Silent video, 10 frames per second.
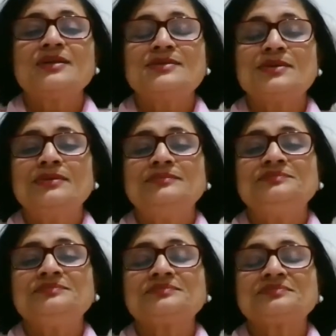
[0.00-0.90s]
So
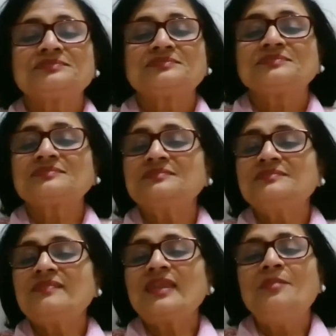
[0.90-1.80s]

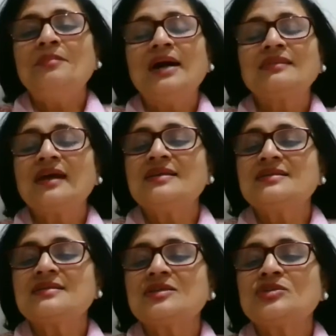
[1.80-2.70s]
Mata
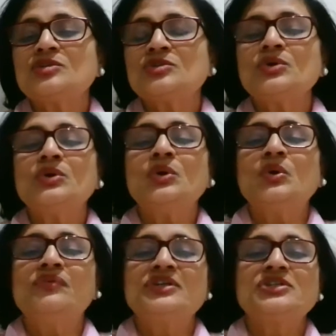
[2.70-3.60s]
is so
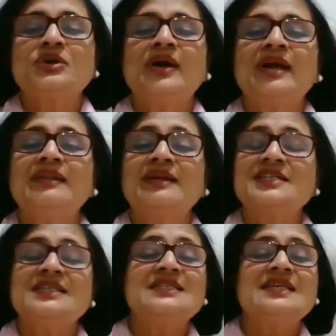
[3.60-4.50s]
overjoyed that
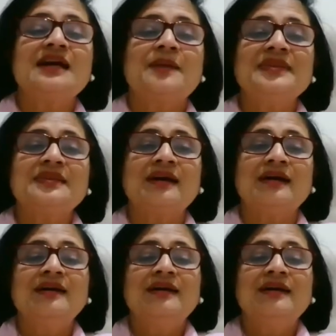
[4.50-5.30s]
she's seeing Abita